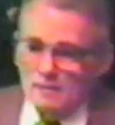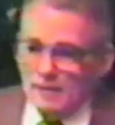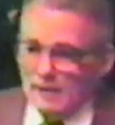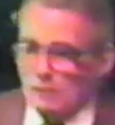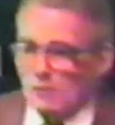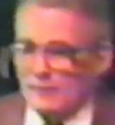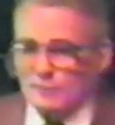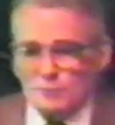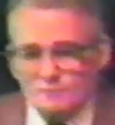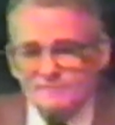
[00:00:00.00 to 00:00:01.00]
Anyway,
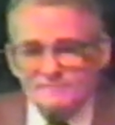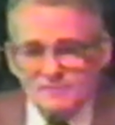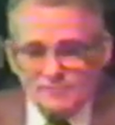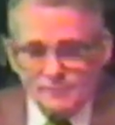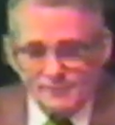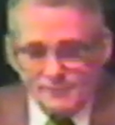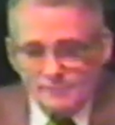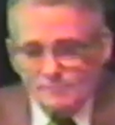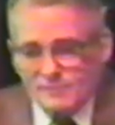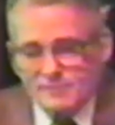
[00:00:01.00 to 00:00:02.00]
this was
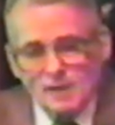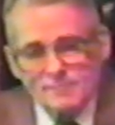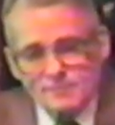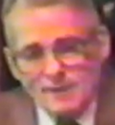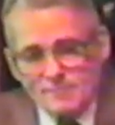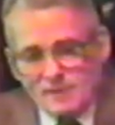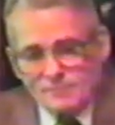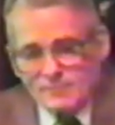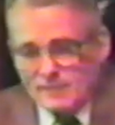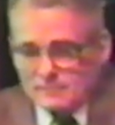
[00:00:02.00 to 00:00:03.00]
53. The time came to
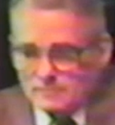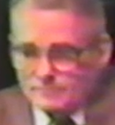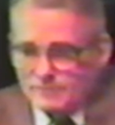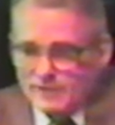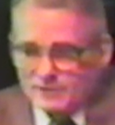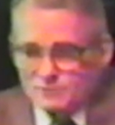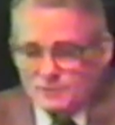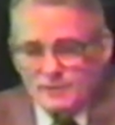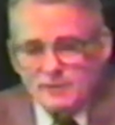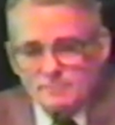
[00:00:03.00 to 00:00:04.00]
get that
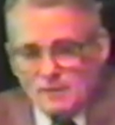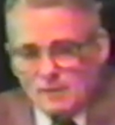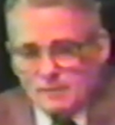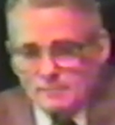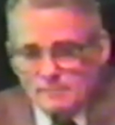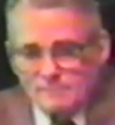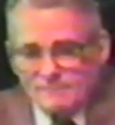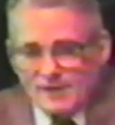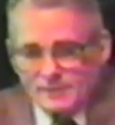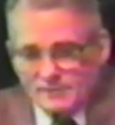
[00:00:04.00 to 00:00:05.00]
PhD. My
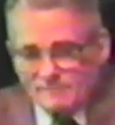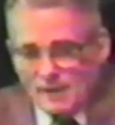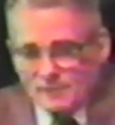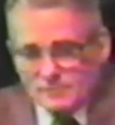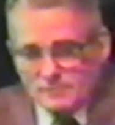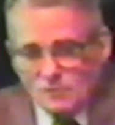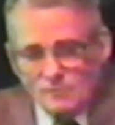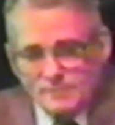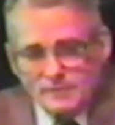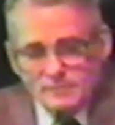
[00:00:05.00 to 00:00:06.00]
faculty advisor
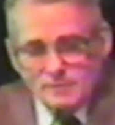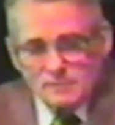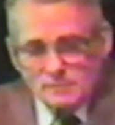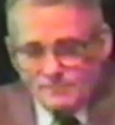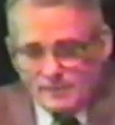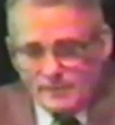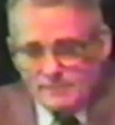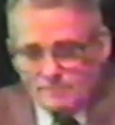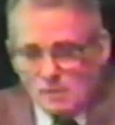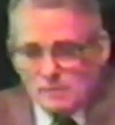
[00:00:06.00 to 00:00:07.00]
called me in, Dr.
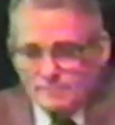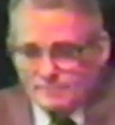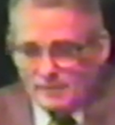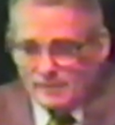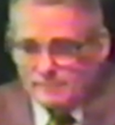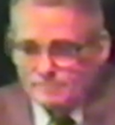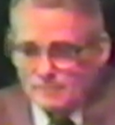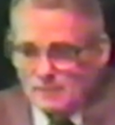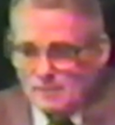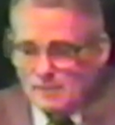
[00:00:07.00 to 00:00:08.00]
Payne, Barton Payne,
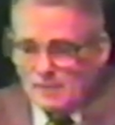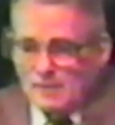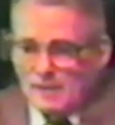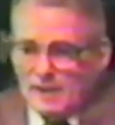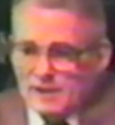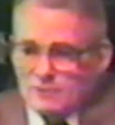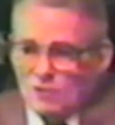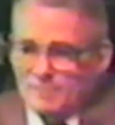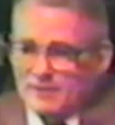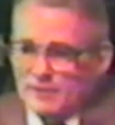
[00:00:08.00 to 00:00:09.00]
and he
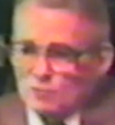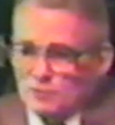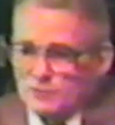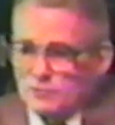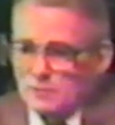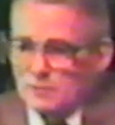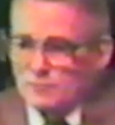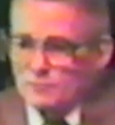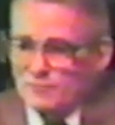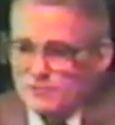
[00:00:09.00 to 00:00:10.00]
called me and he said,
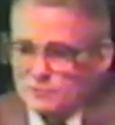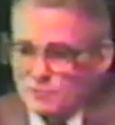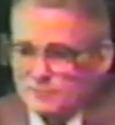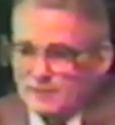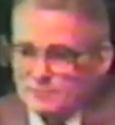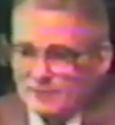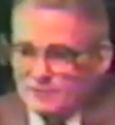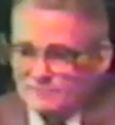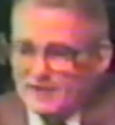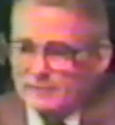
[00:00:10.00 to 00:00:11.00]
Your thesis not
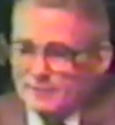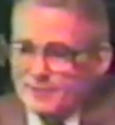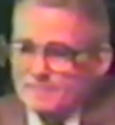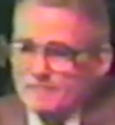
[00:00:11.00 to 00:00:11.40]
satisfactory.